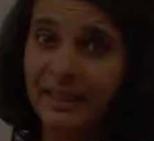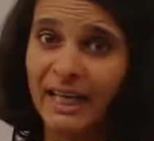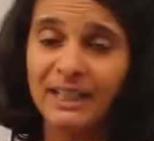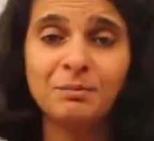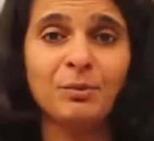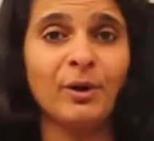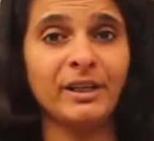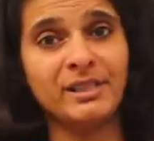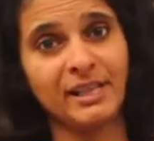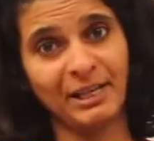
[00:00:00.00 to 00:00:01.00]
Another
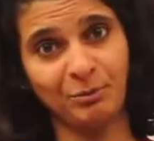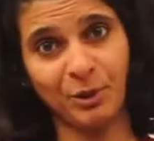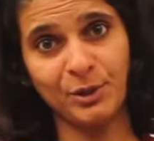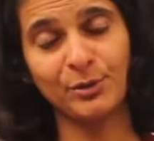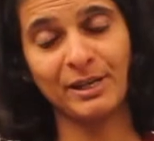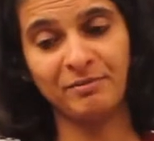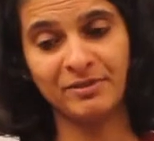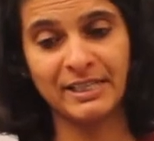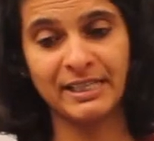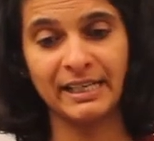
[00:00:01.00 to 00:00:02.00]
point I want to
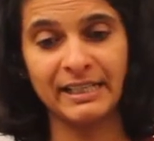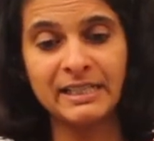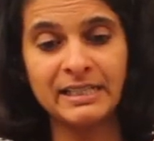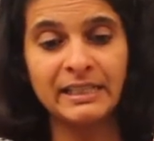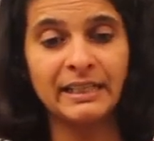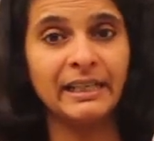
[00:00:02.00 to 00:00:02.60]
emphasize